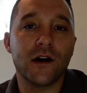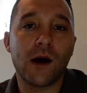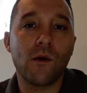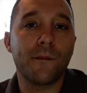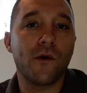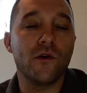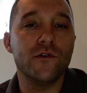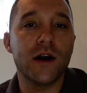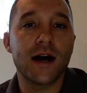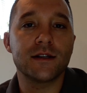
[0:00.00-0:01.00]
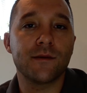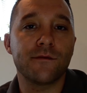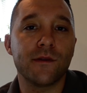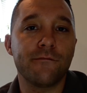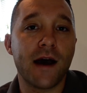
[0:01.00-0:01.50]
I want to pull you guys up from
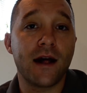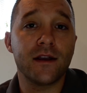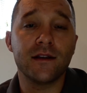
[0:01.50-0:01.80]
the valley.